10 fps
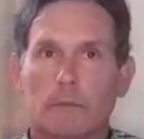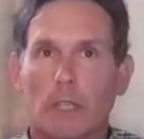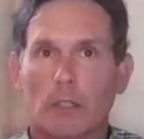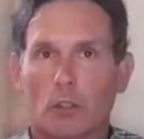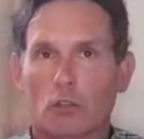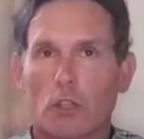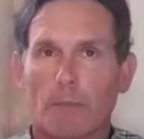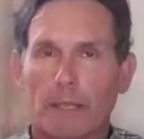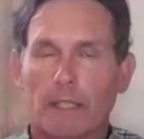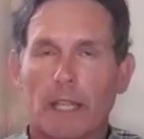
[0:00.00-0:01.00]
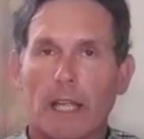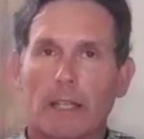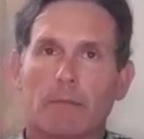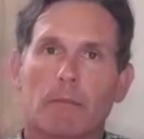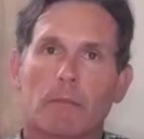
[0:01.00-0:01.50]
and on trapping day
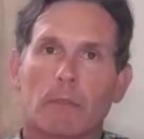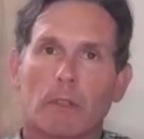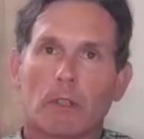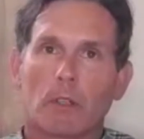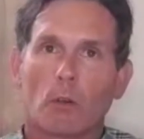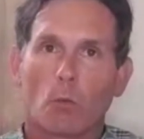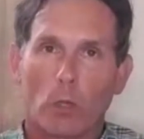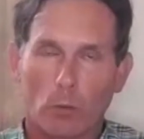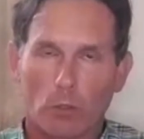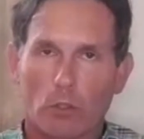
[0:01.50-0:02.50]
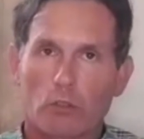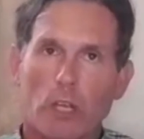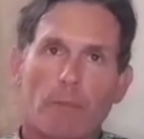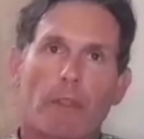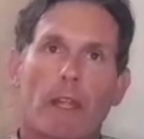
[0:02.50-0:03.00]
we would
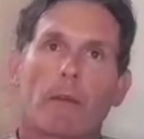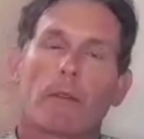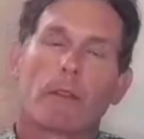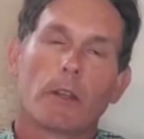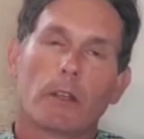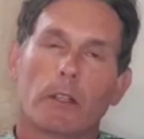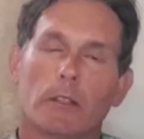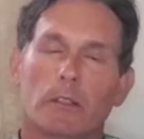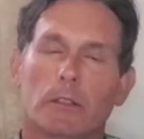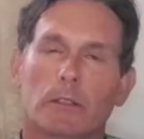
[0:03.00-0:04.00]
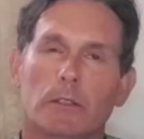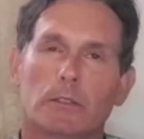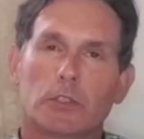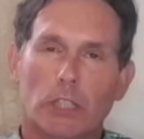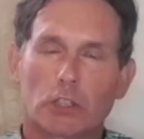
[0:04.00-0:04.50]
trap the
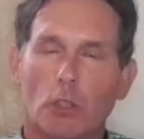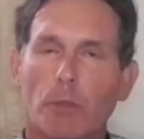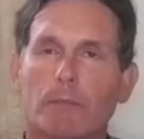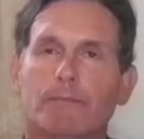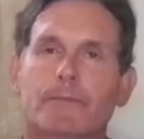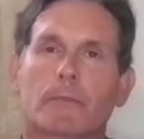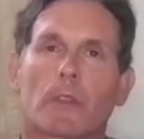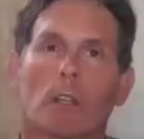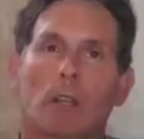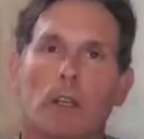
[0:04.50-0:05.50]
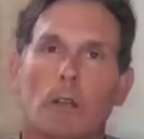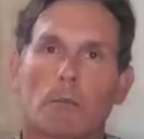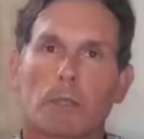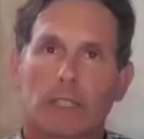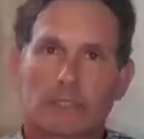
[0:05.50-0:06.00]
chicks up,
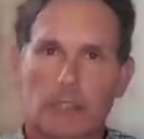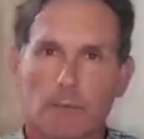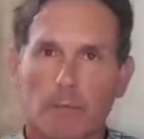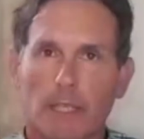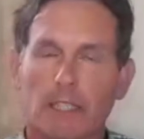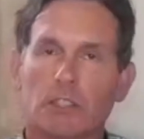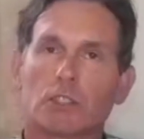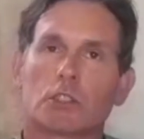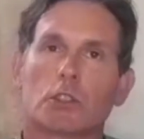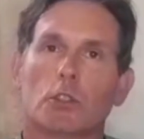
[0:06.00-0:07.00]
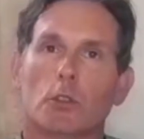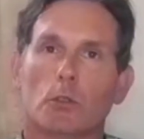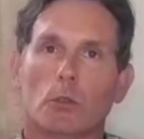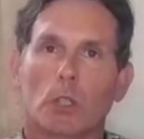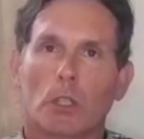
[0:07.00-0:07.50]
place them
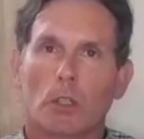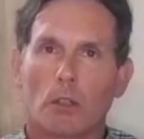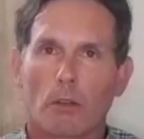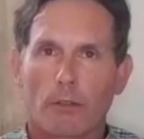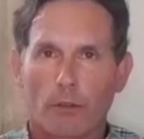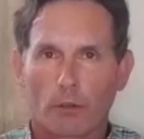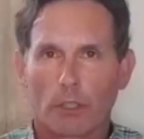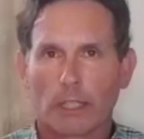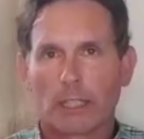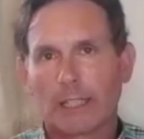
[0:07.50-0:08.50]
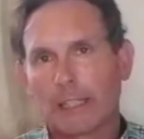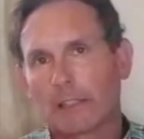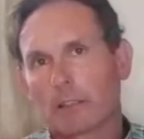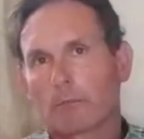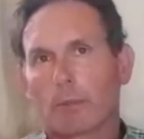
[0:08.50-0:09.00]
into thoroughly cleaned
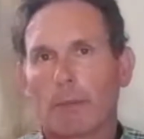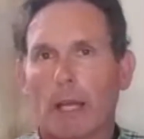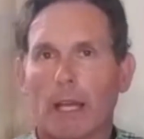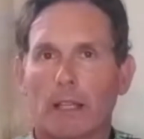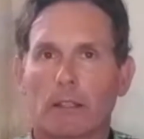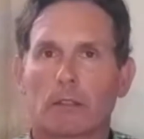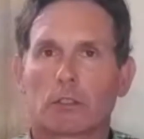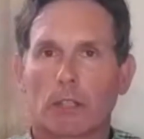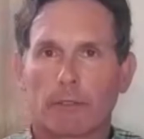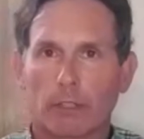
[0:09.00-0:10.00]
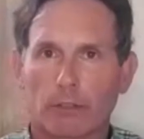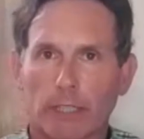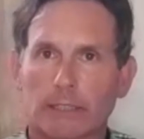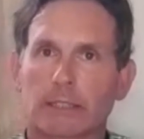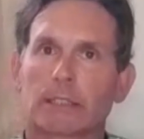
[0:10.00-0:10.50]
and prepared travelling
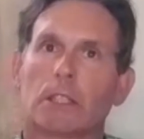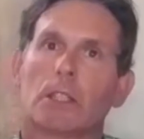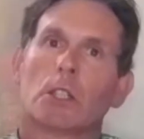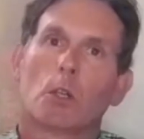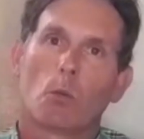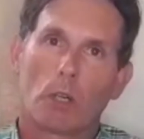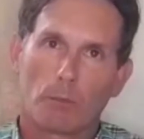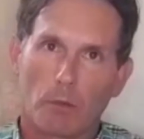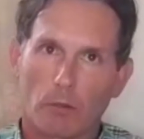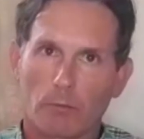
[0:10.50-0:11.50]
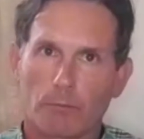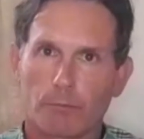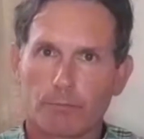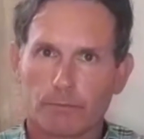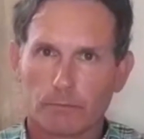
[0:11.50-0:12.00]
crates, whereupon
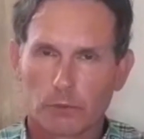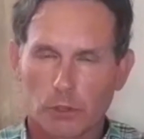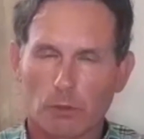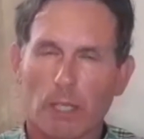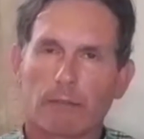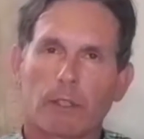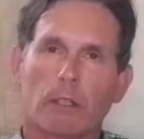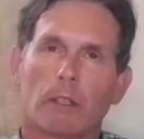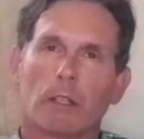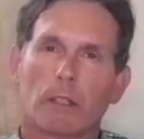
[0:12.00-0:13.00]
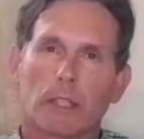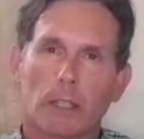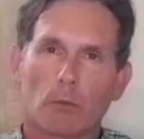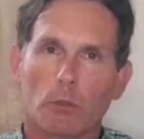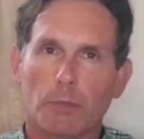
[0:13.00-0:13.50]
soon after they
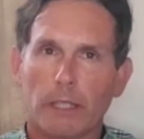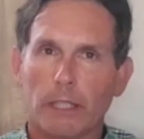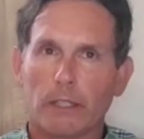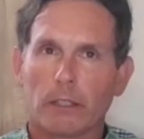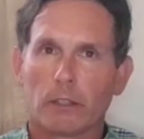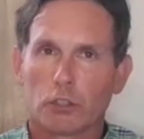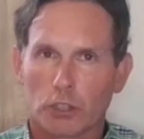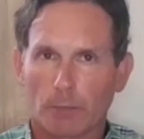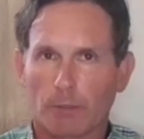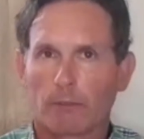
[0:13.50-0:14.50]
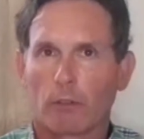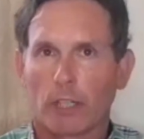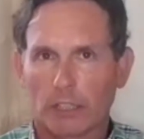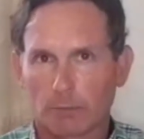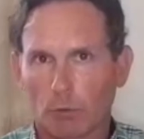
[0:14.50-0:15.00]
would be shipped for
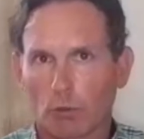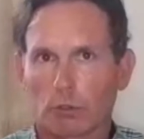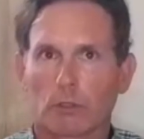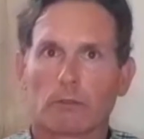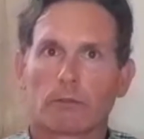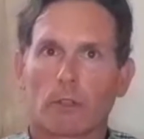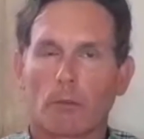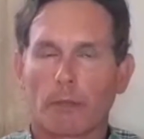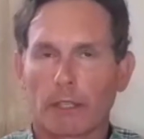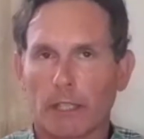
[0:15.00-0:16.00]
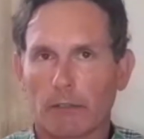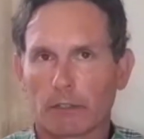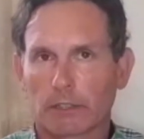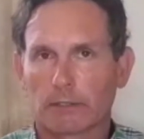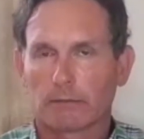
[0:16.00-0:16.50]
export from the
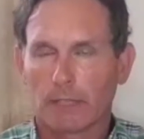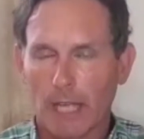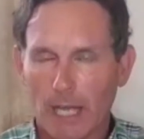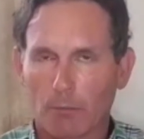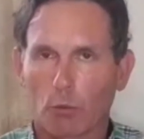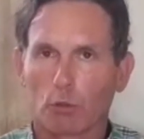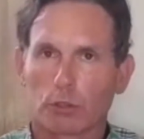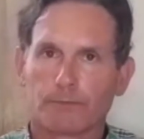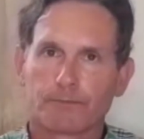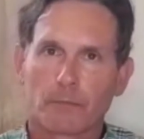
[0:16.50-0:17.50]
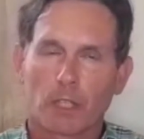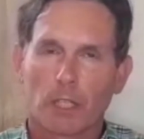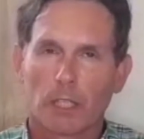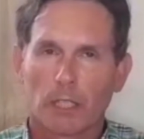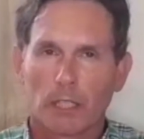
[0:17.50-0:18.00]
nearest airport.
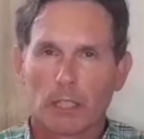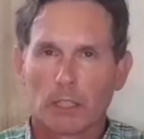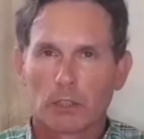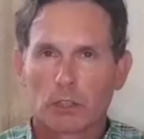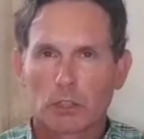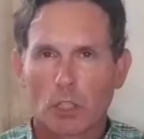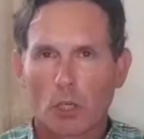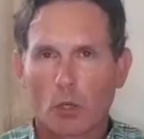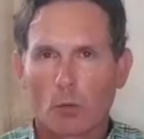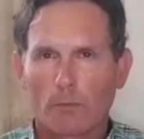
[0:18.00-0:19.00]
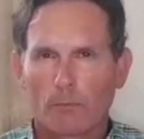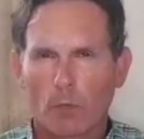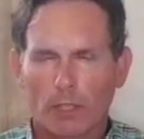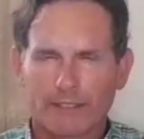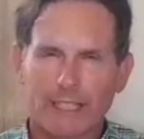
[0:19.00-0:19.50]
So what
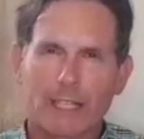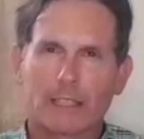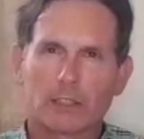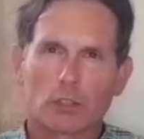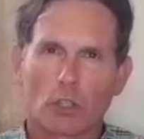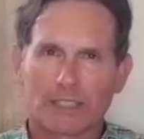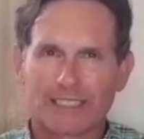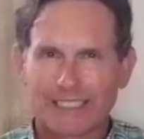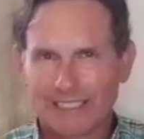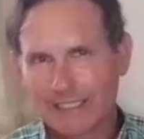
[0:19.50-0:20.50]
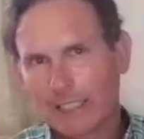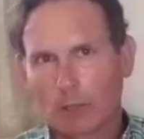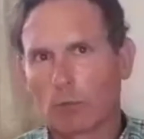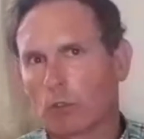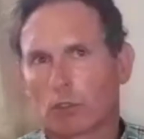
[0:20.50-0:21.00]
I've said is not a
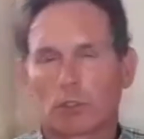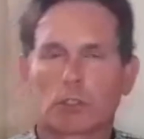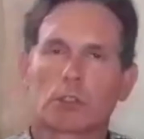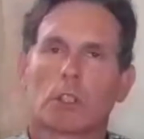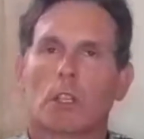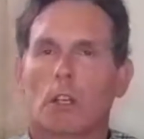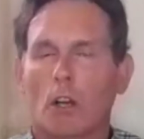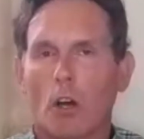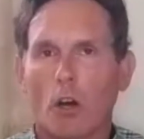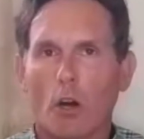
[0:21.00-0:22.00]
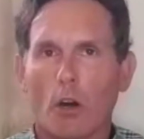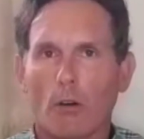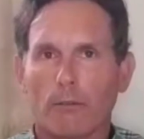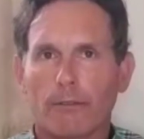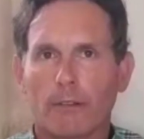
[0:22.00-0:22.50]
sequence
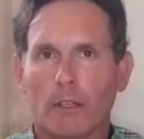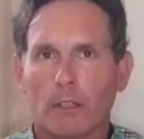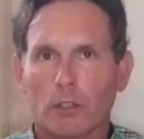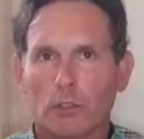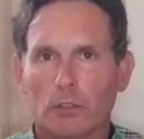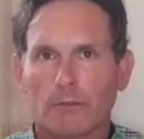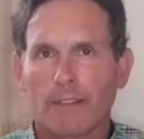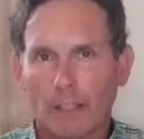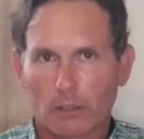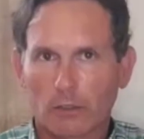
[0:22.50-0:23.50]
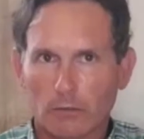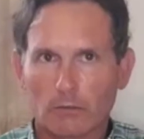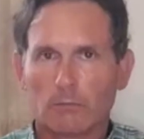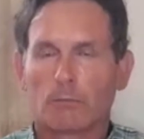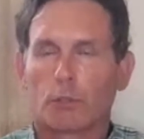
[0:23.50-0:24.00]
of falcon
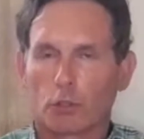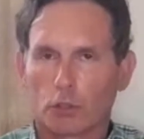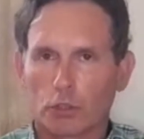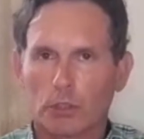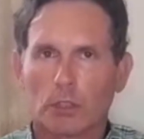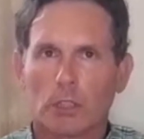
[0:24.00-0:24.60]
production,